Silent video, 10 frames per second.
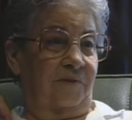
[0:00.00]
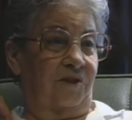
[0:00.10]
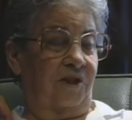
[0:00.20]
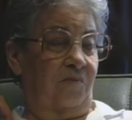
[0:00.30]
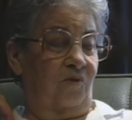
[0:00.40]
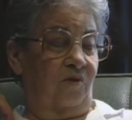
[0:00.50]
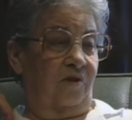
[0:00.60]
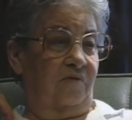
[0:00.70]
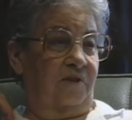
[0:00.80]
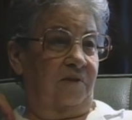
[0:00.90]
seen more
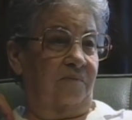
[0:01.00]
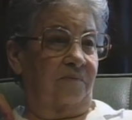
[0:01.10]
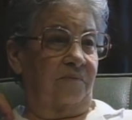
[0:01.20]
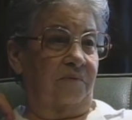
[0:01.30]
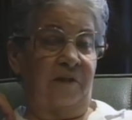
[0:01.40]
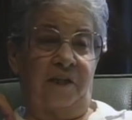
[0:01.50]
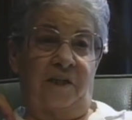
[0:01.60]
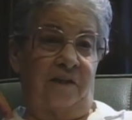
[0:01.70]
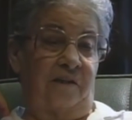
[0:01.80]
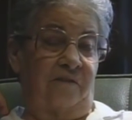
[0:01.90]
of it. My
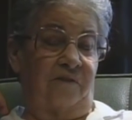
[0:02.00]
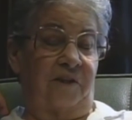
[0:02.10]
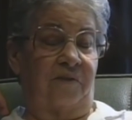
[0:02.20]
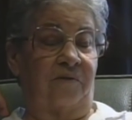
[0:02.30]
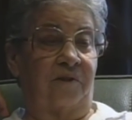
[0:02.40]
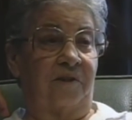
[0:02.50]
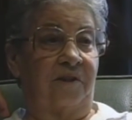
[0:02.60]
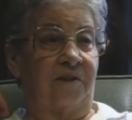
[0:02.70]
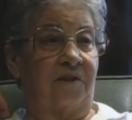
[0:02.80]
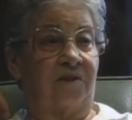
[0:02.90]
daddy never did
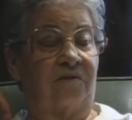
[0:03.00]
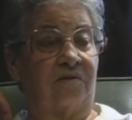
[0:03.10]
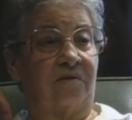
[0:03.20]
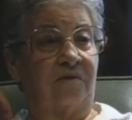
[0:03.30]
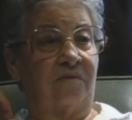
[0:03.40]
drink, mm-hmm. so